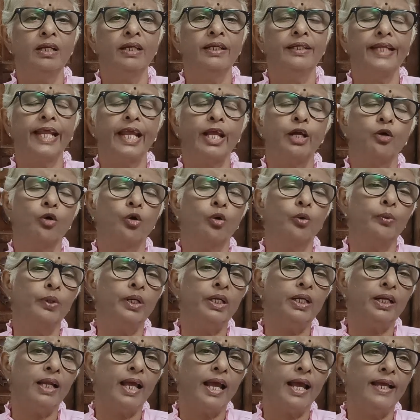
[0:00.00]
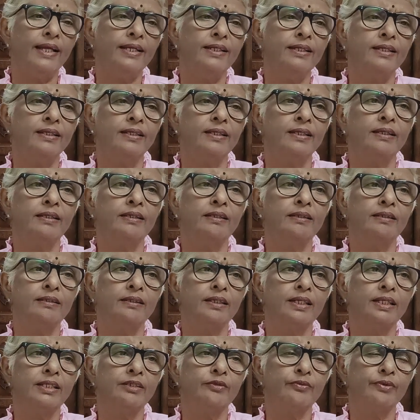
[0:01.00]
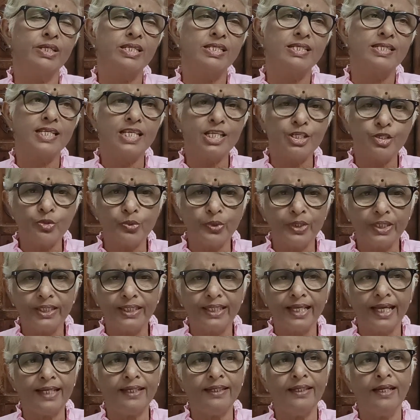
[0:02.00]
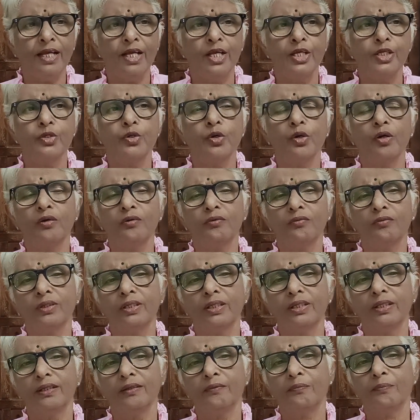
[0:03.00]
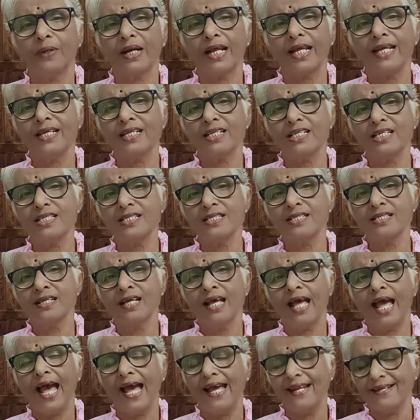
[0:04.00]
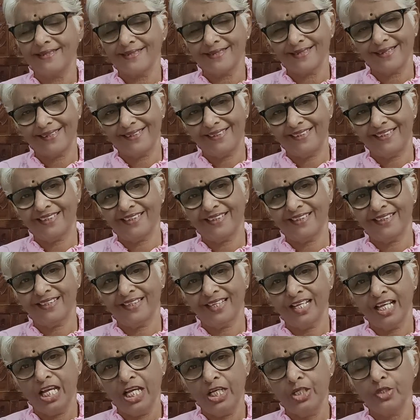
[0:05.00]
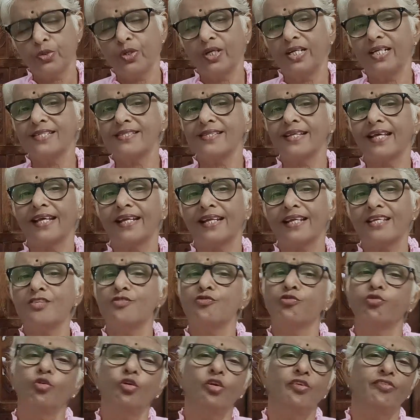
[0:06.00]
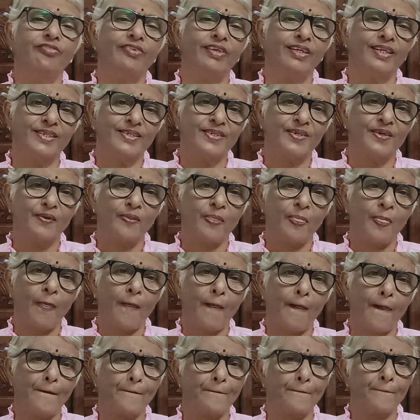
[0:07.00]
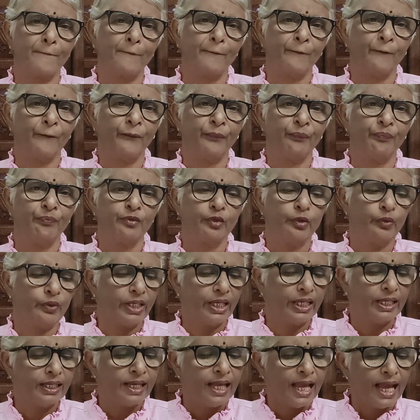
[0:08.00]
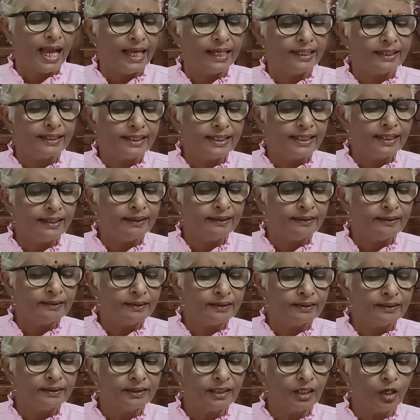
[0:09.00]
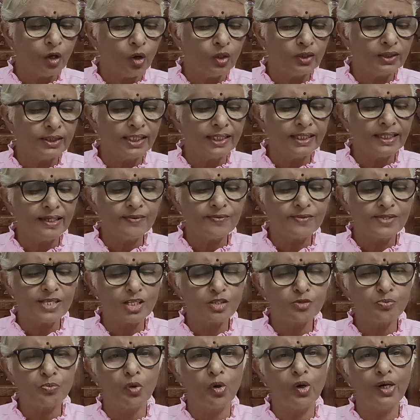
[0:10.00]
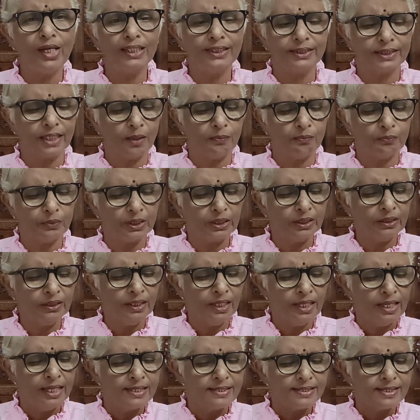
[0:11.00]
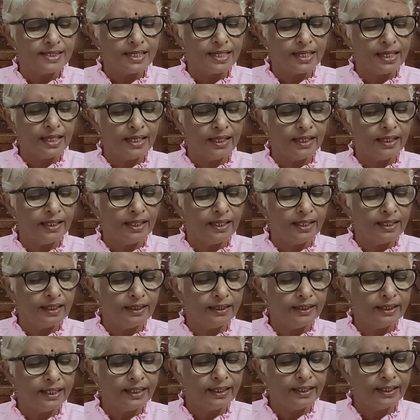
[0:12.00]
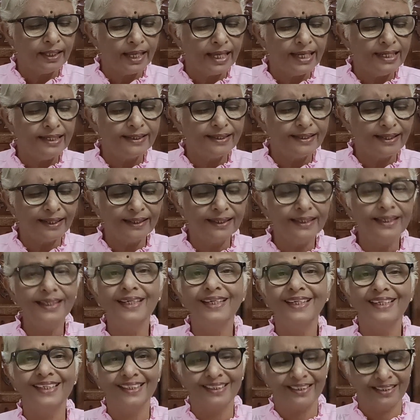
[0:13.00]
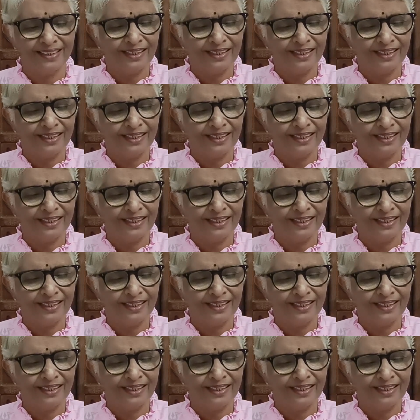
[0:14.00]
take over, and it will see to it that your prayer is answered, your desire is fulfilled. Okay, and here the author gives a small example. See, a little girl,